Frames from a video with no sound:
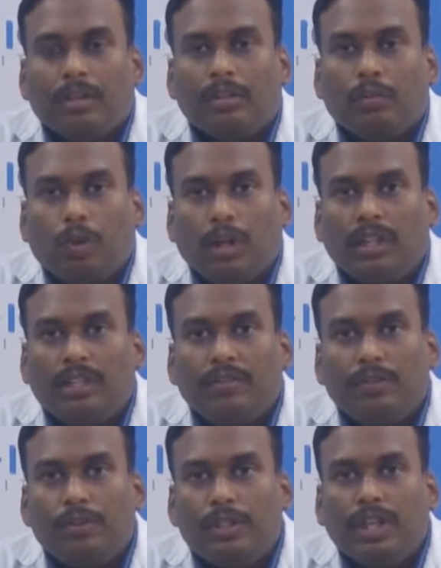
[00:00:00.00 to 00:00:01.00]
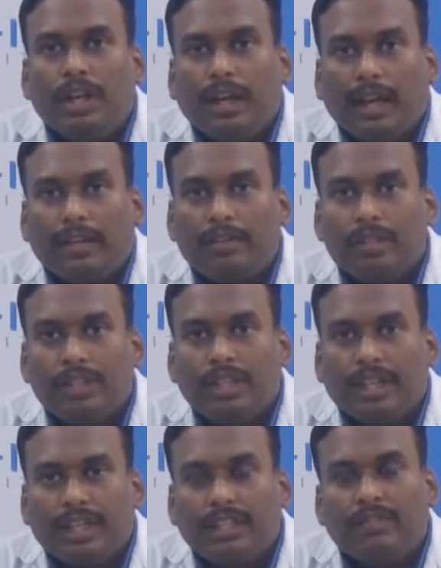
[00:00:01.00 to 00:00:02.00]
So what are the future
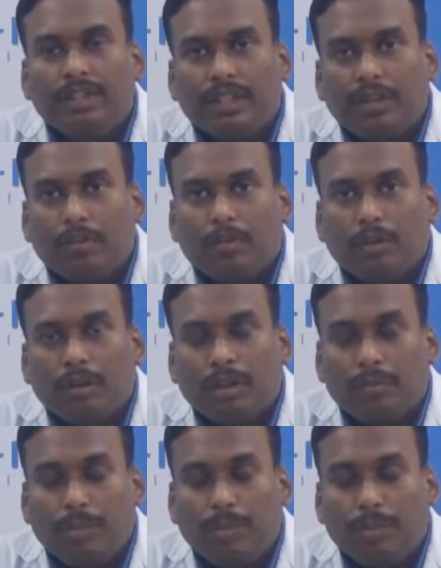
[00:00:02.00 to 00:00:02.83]
diagnostic tests which are